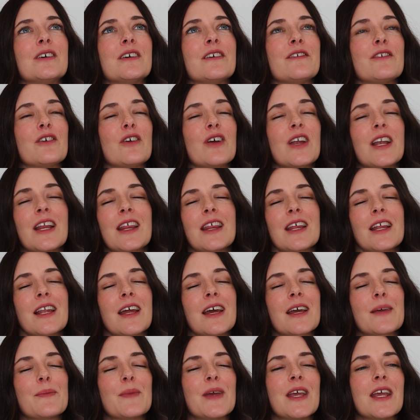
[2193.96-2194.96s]
if you're anything
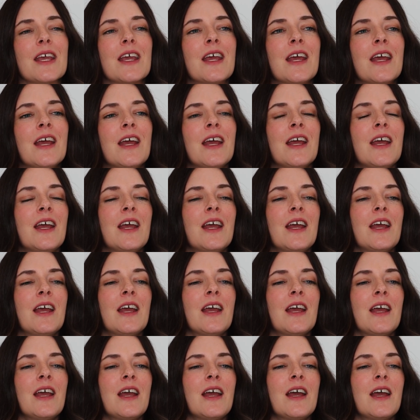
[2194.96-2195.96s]
like me,
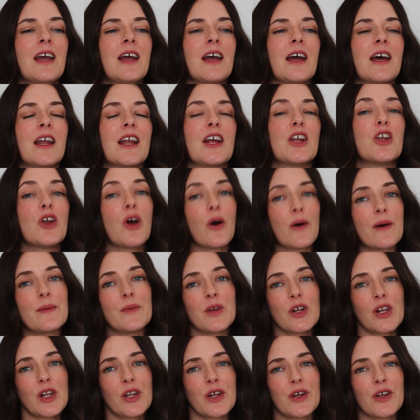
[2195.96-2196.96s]
and I know I'm
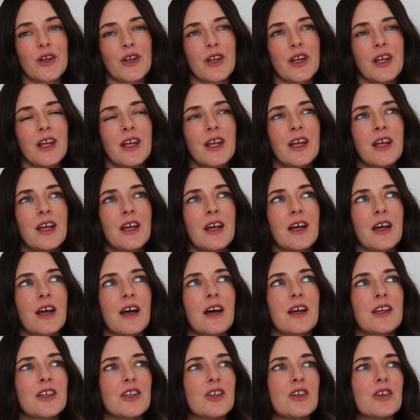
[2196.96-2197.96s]
not alone,
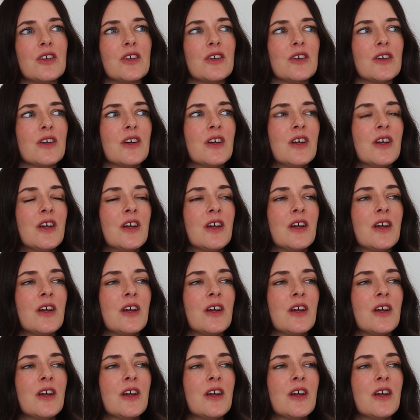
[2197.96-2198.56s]
you